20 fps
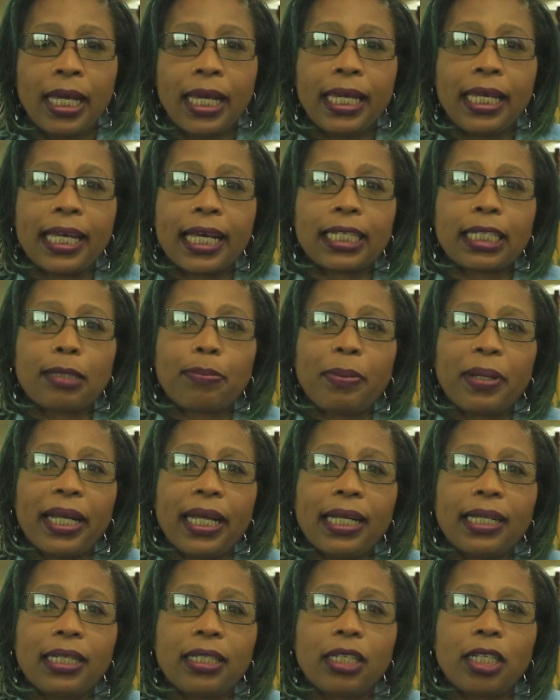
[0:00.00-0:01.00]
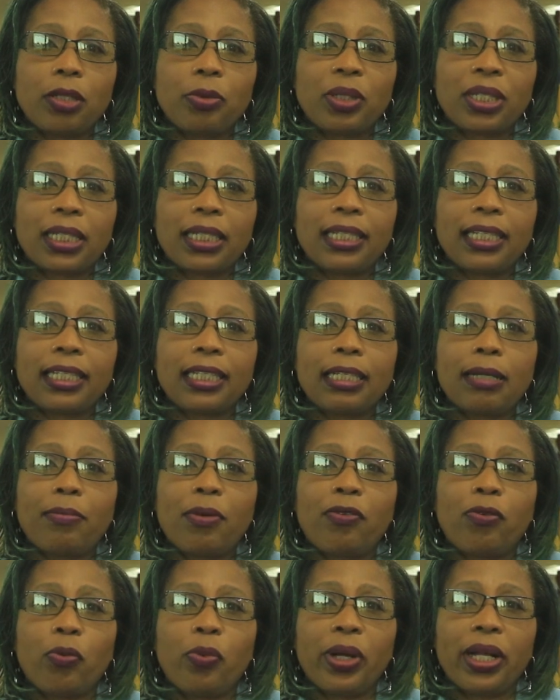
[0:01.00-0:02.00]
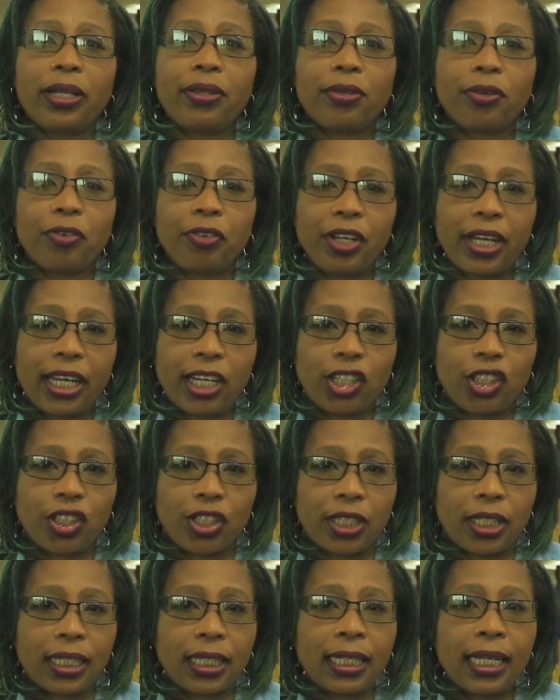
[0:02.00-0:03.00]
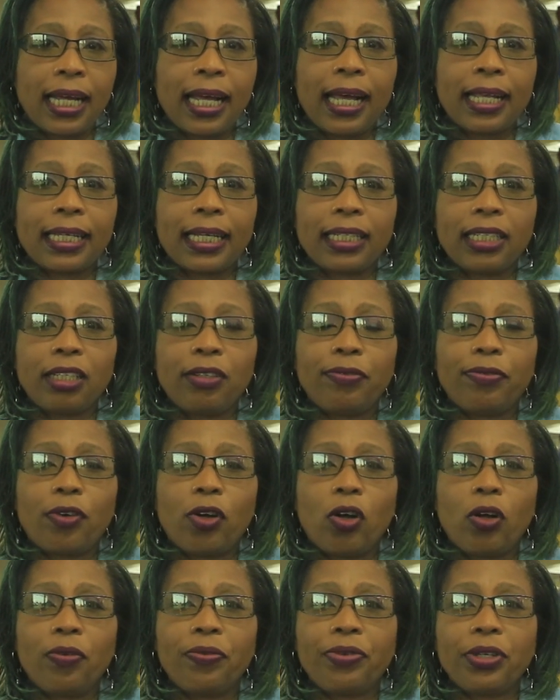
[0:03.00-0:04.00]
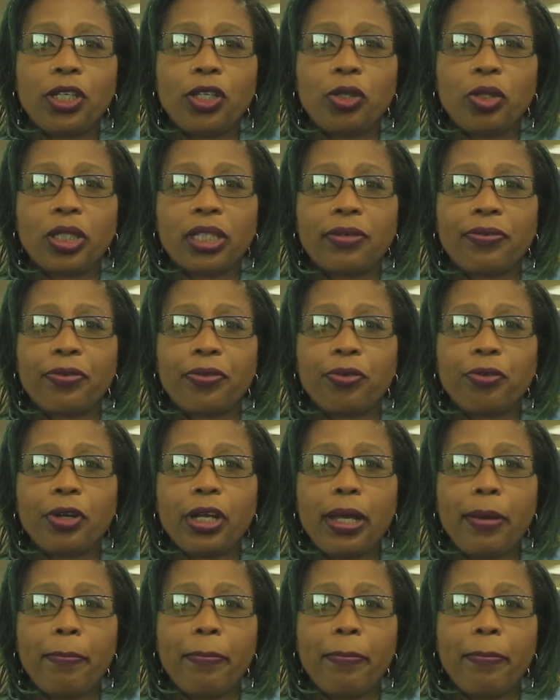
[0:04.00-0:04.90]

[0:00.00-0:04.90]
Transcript: He explained that it was a system of wealth creation that involved the use of 3